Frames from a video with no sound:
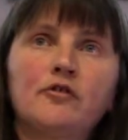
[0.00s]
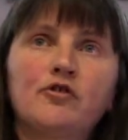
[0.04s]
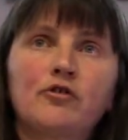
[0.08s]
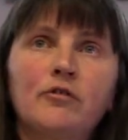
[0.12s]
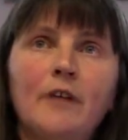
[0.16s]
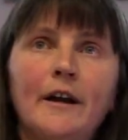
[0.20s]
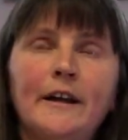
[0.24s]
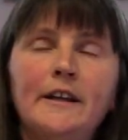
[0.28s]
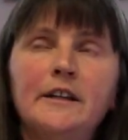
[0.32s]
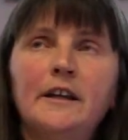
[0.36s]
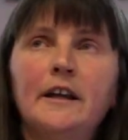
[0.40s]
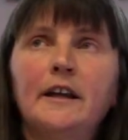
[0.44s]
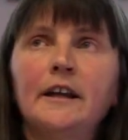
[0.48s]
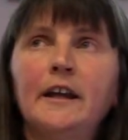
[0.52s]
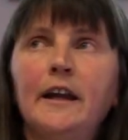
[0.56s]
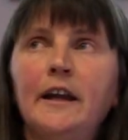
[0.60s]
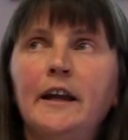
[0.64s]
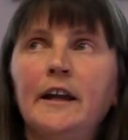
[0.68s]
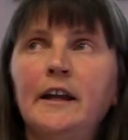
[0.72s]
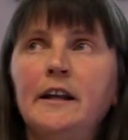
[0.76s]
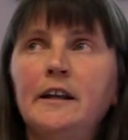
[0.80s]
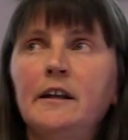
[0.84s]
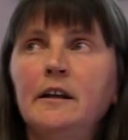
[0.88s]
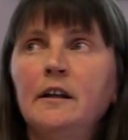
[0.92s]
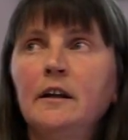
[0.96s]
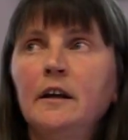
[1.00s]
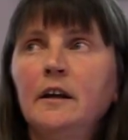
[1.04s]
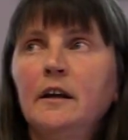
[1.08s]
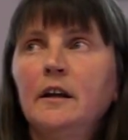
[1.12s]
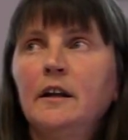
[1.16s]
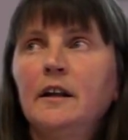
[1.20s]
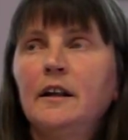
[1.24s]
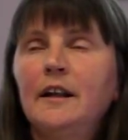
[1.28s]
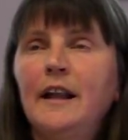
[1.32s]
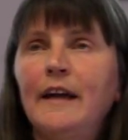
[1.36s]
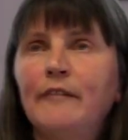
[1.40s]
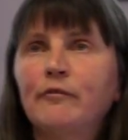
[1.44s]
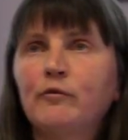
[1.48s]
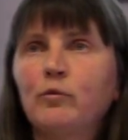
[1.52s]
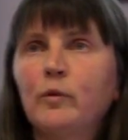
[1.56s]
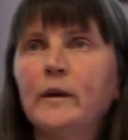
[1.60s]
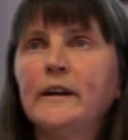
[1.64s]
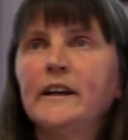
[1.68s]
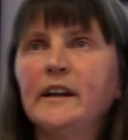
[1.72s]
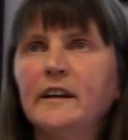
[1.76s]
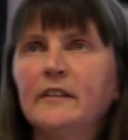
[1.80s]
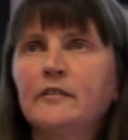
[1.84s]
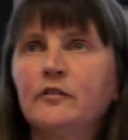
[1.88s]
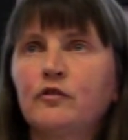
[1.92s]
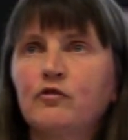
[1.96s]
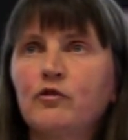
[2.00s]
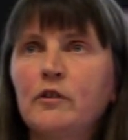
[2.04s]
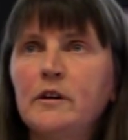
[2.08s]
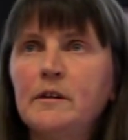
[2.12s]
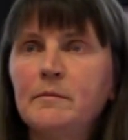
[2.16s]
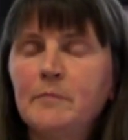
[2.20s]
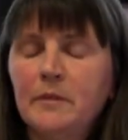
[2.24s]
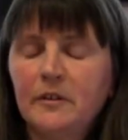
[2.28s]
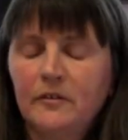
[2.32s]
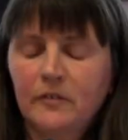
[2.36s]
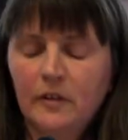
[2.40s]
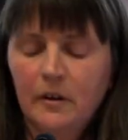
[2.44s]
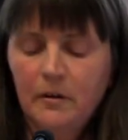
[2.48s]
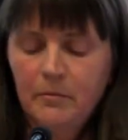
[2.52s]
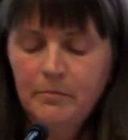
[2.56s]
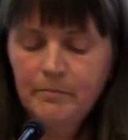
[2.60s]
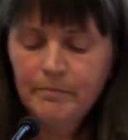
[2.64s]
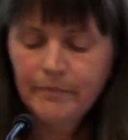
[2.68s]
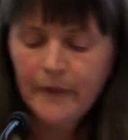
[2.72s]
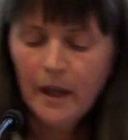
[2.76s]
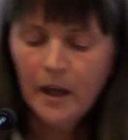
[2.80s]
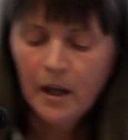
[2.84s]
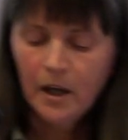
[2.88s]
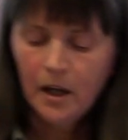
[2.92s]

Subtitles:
training in left-wing extremism.